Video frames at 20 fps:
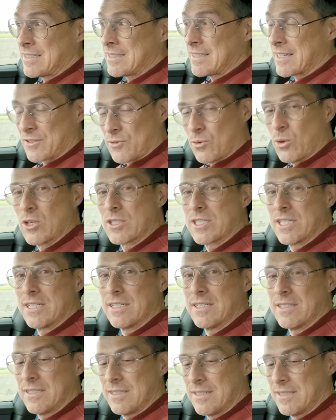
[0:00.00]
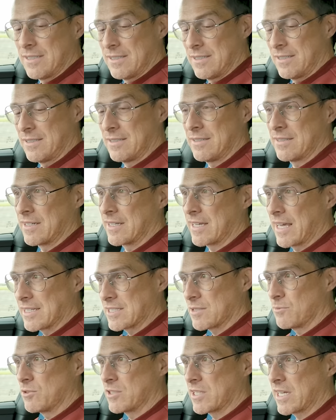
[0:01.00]
Thanks for watching. I'm going to get
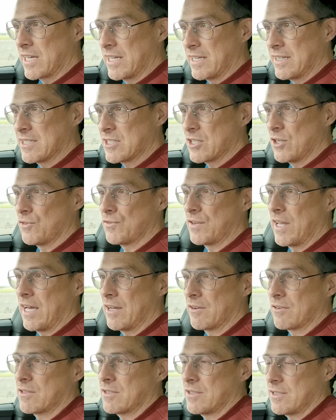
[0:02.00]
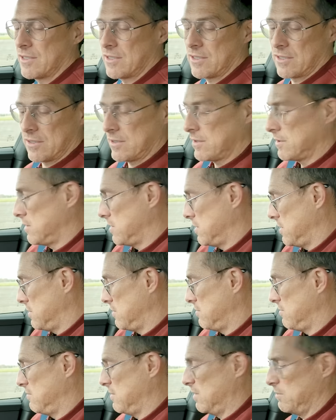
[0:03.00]
someone to clean this off now
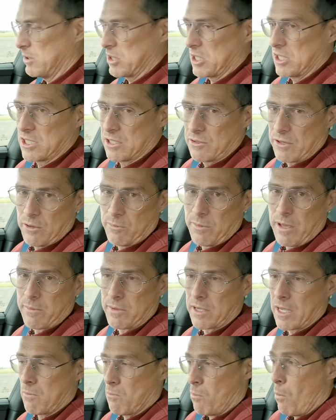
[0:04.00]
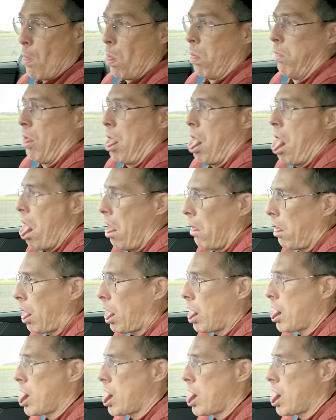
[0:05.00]
because I'm not going to do it. It'll make me go.